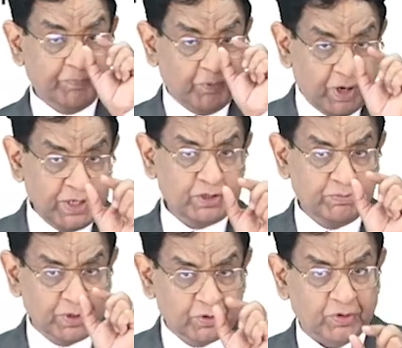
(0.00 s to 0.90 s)
Point to
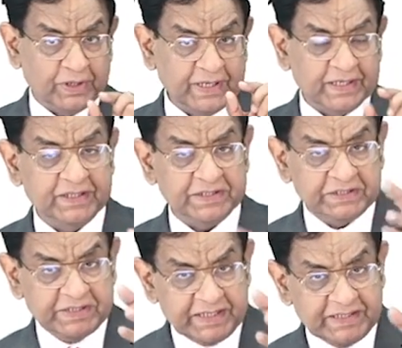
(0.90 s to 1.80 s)
be noted, the
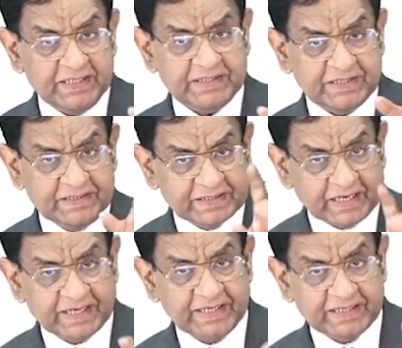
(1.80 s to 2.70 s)
changes is
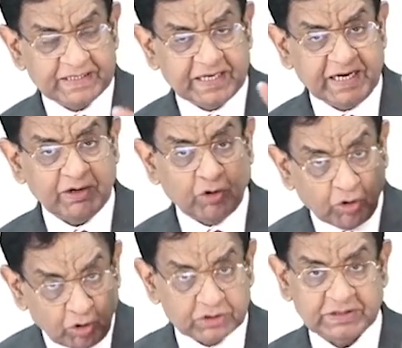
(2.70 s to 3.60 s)
occurring in the
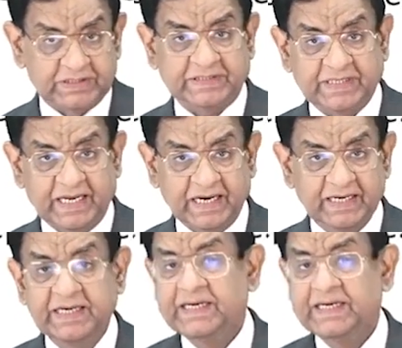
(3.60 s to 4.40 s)
host cell,